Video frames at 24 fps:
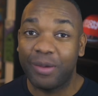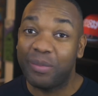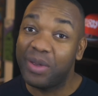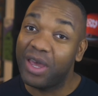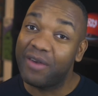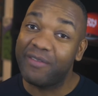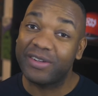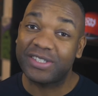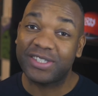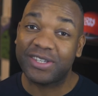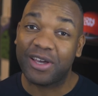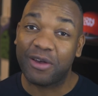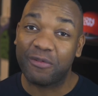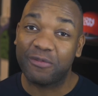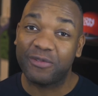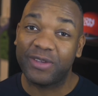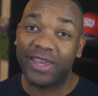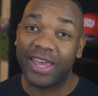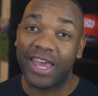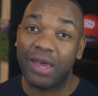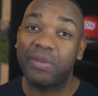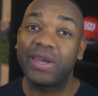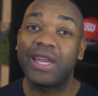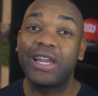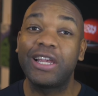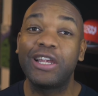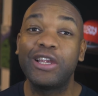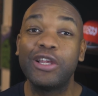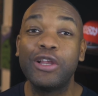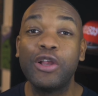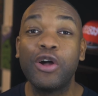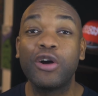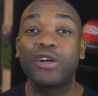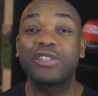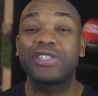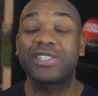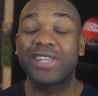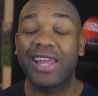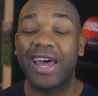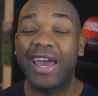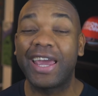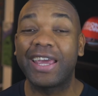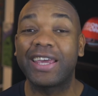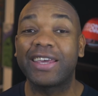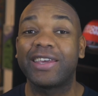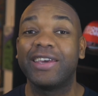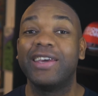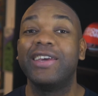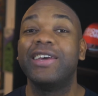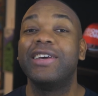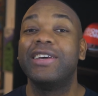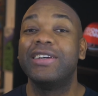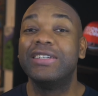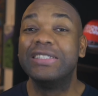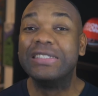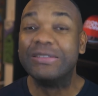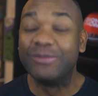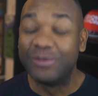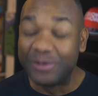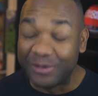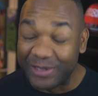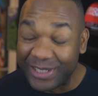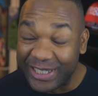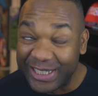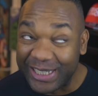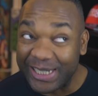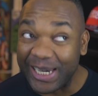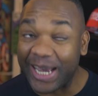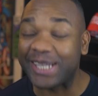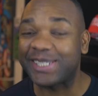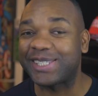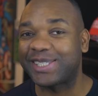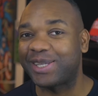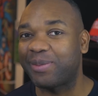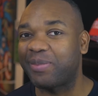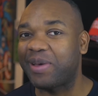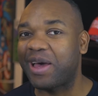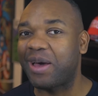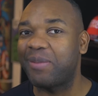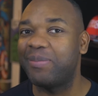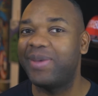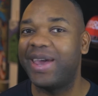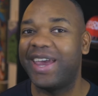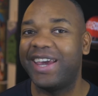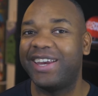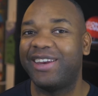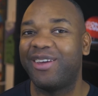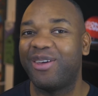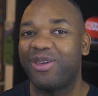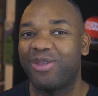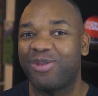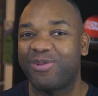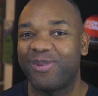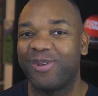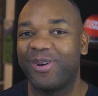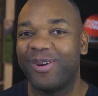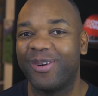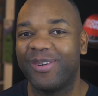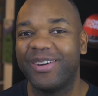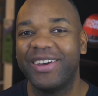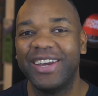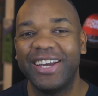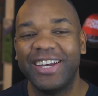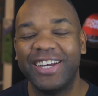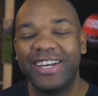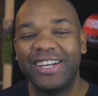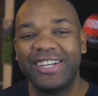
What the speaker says: a bit of a tough year, but it looks like we just about made it through.